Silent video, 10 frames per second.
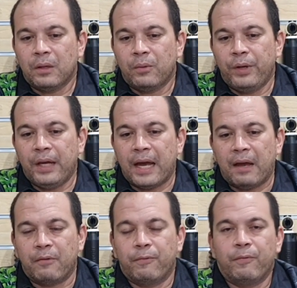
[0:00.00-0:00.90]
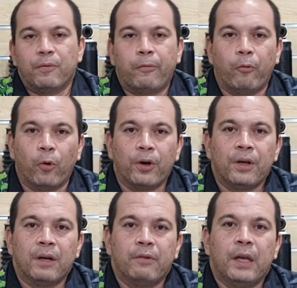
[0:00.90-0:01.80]
We have Ford
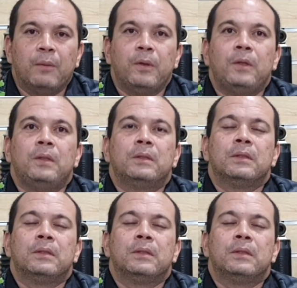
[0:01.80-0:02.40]
available.